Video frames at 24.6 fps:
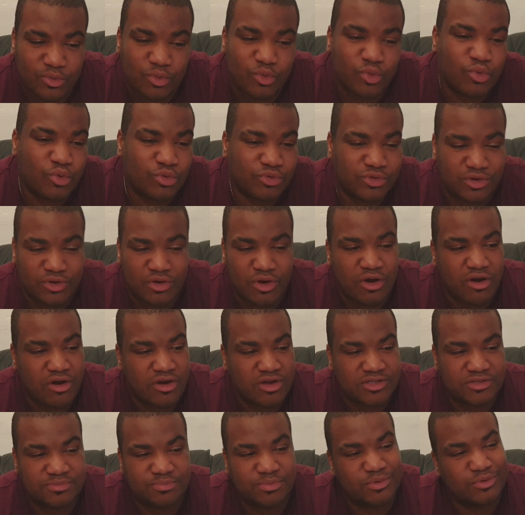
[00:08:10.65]
all the
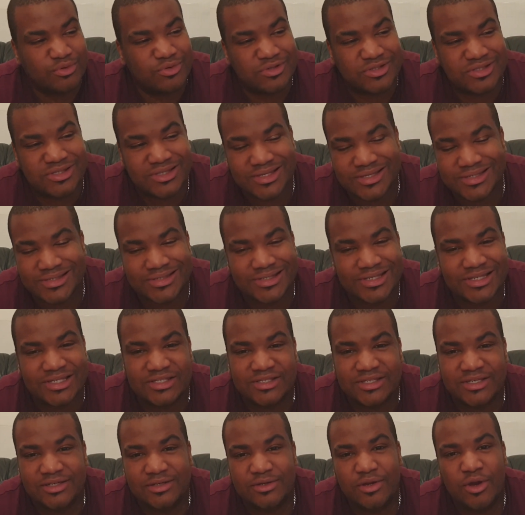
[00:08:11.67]
cast because this
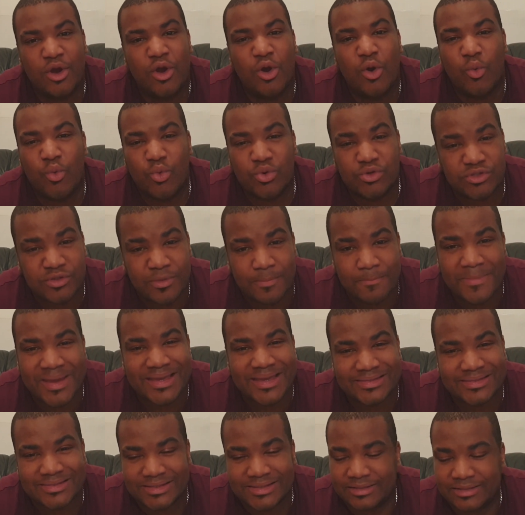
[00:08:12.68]
season was
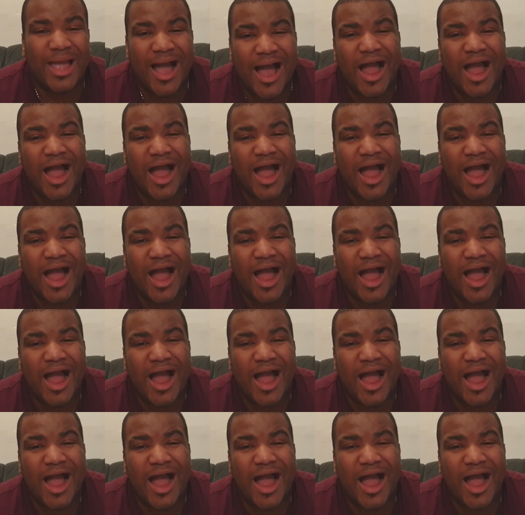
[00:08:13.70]
amazing.